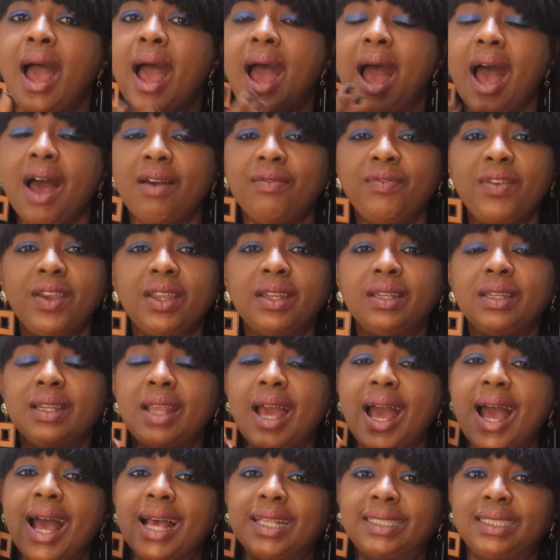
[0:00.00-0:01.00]
having
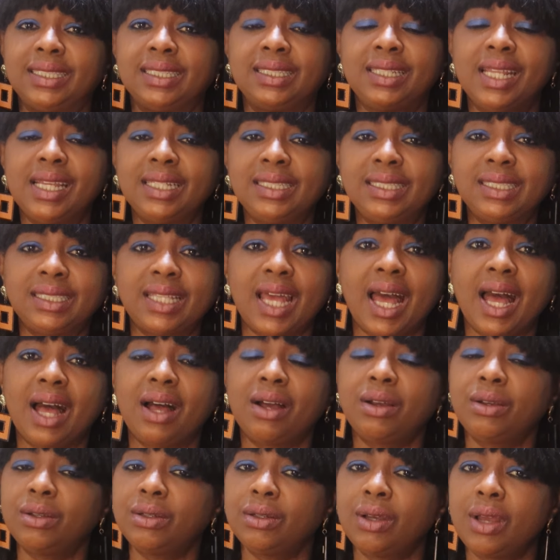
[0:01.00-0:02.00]

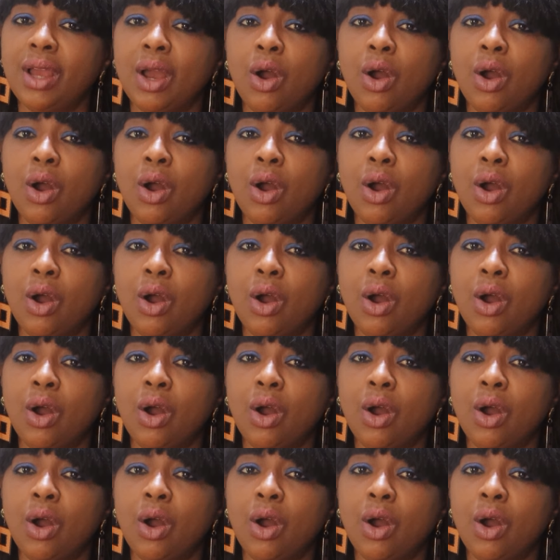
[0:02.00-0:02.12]
accidental